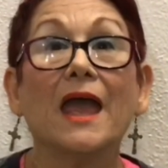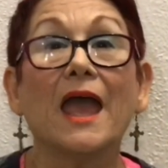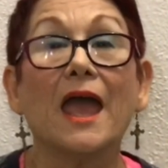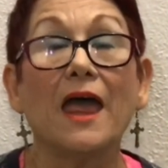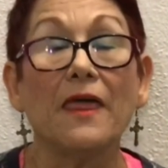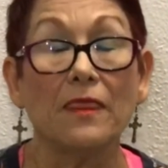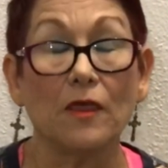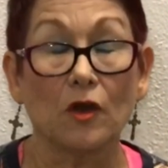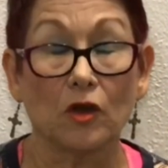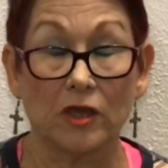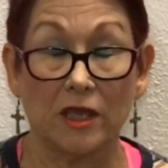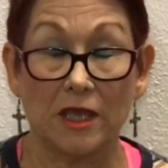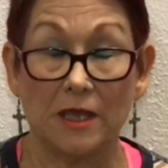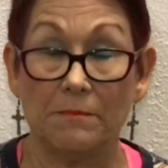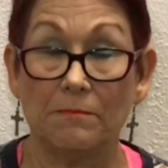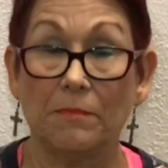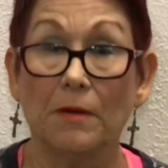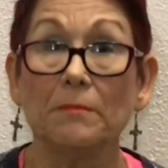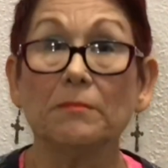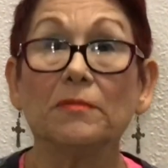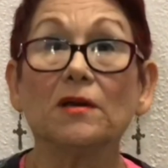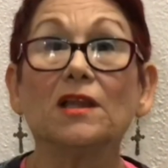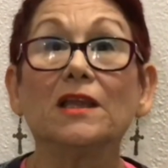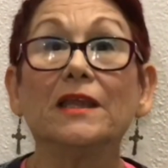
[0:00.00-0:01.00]
and they'll keep
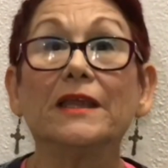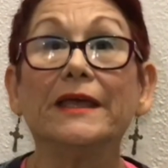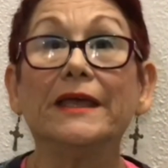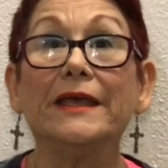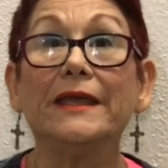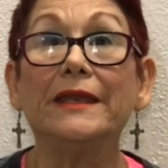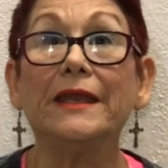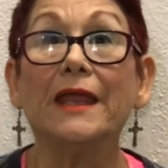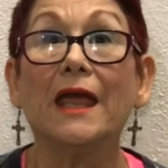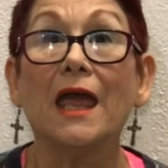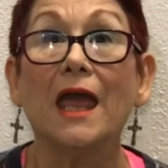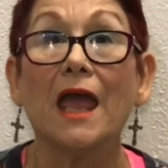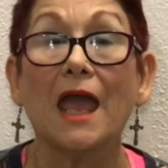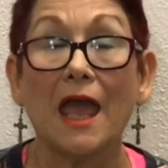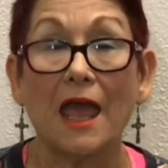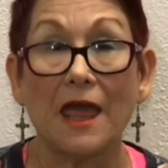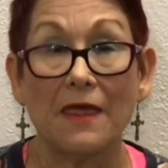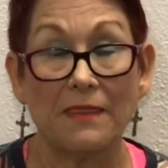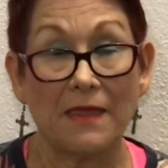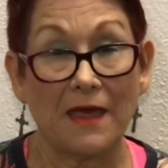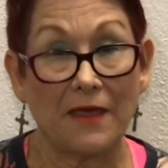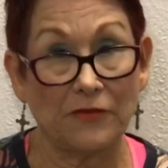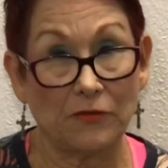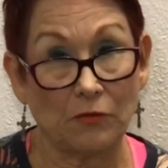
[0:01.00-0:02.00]
them clean,
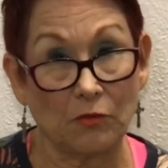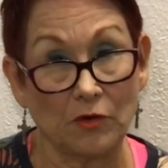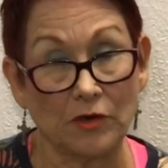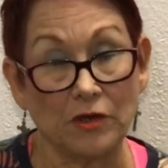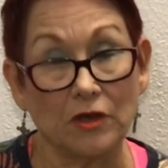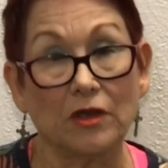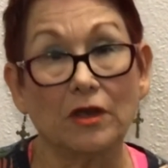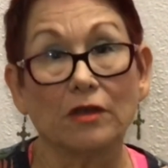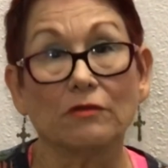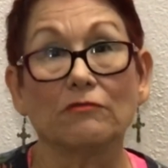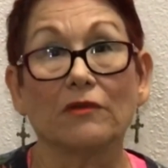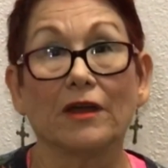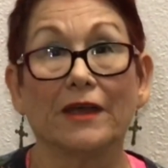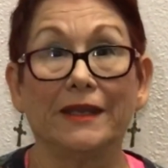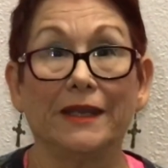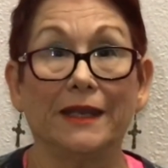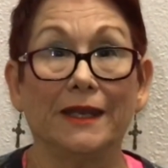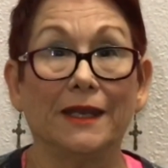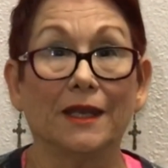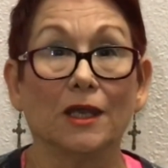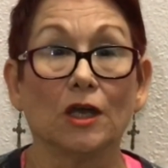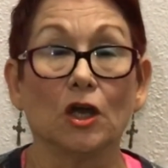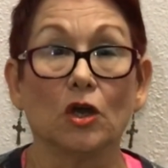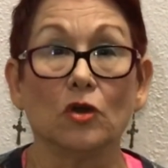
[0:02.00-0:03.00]
and that's where you can run in
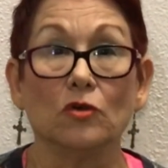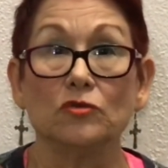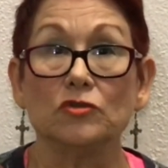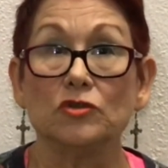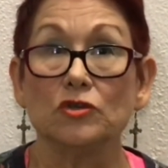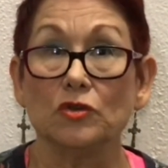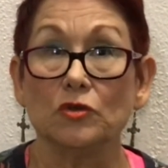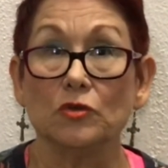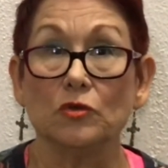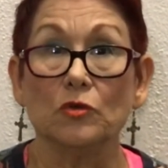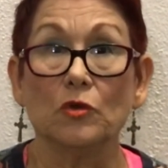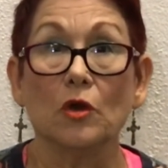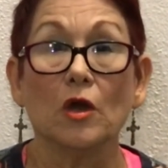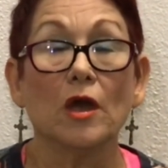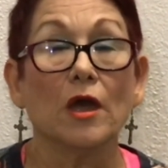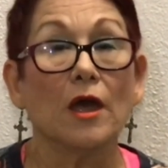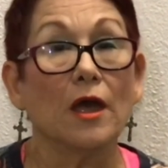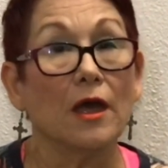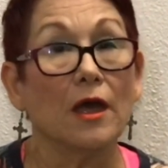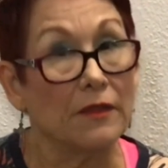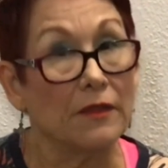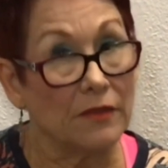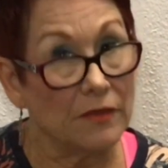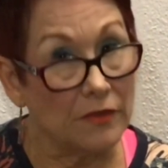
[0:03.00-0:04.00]
and go to
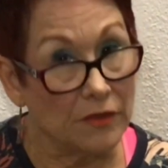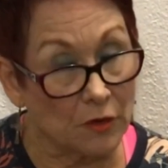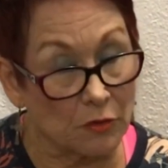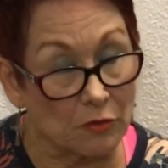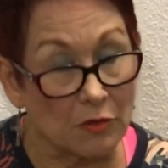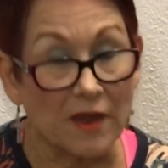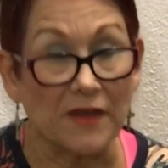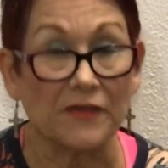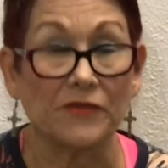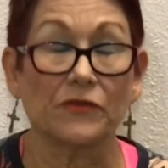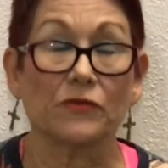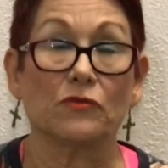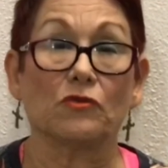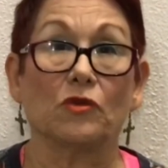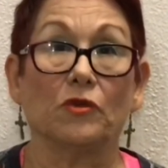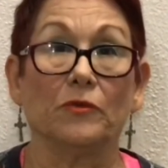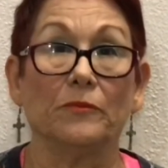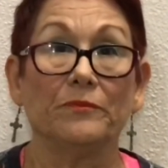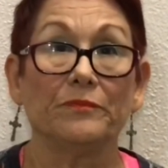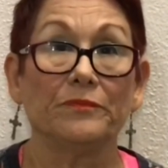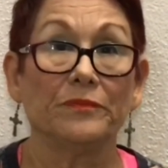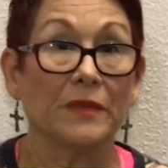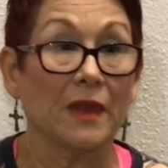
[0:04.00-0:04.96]
the restroom.